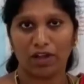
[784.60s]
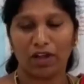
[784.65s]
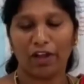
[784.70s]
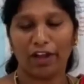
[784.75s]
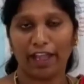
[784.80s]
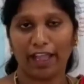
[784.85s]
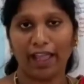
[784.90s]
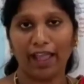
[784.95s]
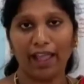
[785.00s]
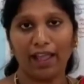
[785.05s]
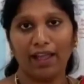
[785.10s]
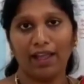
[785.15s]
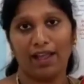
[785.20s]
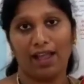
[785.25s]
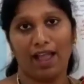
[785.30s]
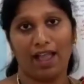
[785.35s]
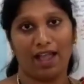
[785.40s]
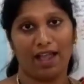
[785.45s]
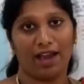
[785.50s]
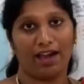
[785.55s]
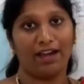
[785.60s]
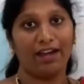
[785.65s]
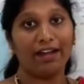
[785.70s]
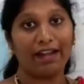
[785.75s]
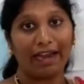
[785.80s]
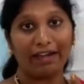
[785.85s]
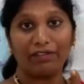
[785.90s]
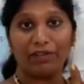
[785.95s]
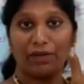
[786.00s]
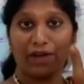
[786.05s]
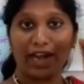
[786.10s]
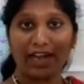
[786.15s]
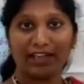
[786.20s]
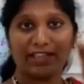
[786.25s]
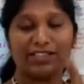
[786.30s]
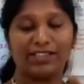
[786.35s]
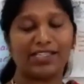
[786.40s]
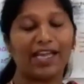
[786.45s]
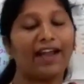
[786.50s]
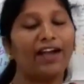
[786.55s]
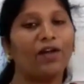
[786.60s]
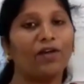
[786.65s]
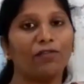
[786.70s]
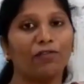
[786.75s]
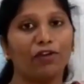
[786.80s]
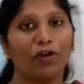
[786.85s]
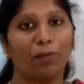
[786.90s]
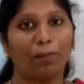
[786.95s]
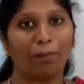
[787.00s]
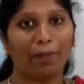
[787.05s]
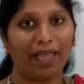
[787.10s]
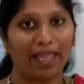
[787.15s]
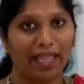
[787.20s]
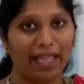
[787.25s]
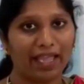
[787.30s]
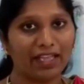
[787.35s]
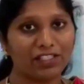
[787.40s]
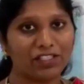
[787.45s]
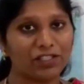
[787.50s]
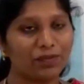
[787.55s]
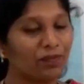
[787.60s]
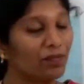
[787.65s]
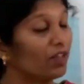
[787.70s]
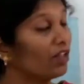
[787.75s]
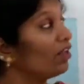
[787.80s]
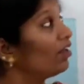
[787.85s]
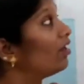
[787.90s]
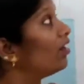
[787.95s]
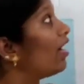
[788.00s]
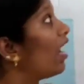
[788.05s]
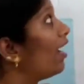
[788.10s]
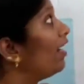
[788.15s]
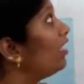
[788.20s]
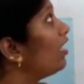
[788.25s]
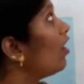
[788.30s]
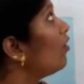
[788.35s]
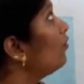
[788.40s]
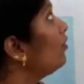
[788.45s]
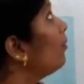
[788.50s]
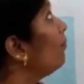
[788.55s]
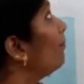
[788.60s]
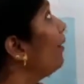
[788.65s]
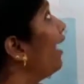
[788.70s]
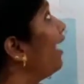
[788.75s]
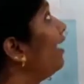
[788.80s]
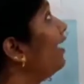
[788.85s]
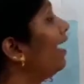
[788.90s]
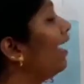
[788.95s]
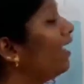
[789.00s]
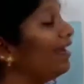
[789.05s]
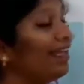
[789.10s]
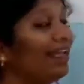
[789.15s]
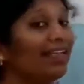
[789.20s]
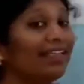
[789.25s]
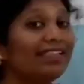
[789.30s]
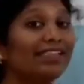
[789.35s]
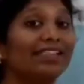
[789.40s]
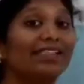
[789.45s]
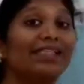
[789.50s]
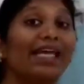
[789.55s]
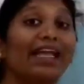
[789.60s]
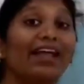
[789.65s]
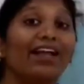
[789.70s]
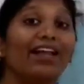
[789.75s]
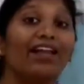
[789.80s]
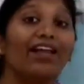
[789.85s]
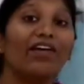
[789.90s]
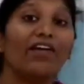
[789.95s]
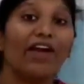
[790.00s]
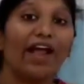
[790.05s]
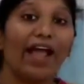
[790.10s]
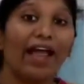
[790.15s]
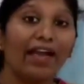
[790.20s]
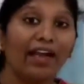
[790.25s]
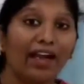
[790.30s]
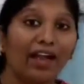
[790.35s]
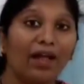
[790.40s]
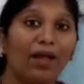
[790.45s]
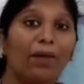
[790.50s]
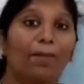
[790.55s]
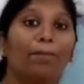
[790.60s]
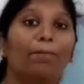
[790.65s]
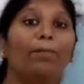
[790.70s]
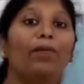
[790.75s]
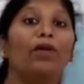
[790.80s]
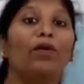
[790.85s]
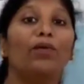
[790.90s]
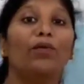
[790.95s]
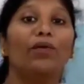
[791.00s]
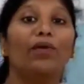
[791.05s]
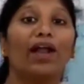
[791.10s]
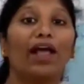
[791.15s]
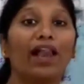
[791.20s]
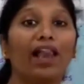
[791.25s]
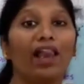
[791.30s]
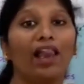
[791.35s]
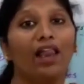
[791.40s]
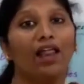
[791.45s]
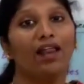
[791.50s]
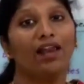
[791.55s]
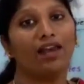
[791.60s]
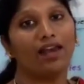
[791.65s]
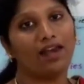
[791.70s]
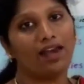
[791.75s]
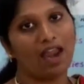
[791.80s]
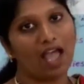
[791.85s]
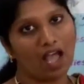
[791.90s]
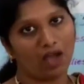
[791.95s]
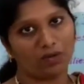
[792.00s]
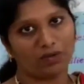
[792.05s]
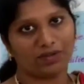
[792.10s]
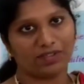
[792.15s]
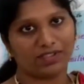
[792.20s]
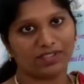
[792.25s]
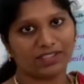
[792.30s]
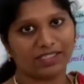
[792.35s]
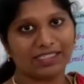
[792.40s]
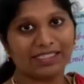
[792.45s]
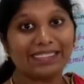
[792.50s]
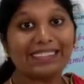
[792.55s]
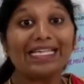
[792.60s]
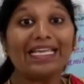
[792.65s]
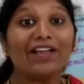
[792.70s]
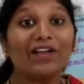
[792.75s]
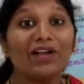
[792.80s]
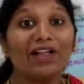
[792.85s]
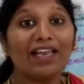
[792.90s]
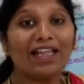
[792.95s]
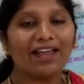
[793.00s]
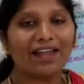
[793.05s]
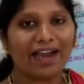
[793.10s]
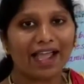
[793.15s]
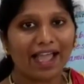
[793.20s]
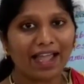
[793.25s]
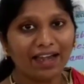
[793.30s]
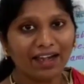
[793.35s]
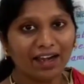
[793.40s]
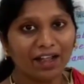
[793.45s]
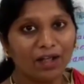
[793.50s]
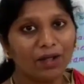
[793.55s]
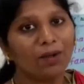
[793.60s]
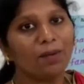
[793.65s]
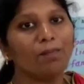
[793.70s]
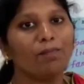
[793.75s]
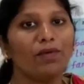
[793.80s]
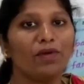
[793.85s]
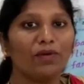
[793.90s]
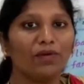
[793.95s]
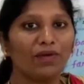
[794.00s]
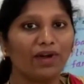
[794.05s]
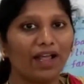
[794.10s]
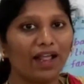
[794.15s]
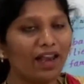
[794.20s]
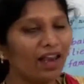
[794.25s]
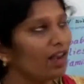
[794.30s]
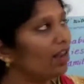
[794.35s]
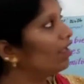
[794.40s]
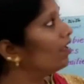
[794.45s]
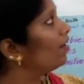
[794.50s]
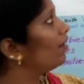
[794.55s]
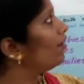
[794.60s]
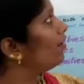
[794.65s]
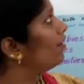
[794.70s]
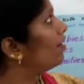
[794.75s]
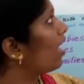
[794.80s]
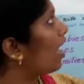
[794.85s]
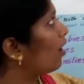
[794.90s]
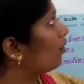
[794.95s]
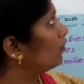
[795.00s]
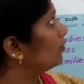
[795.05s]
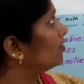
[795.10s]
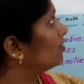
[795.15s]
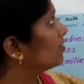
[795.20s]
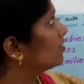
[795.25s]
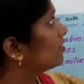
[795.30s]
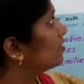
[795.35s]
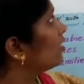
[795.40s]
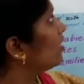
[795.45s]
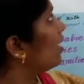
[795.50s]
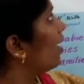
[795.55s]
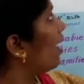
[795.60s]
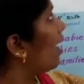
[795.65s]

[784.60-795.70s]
Okay, and at the right side of your page, write down the main heading, singular and plural nouns. Singular and plural nouns.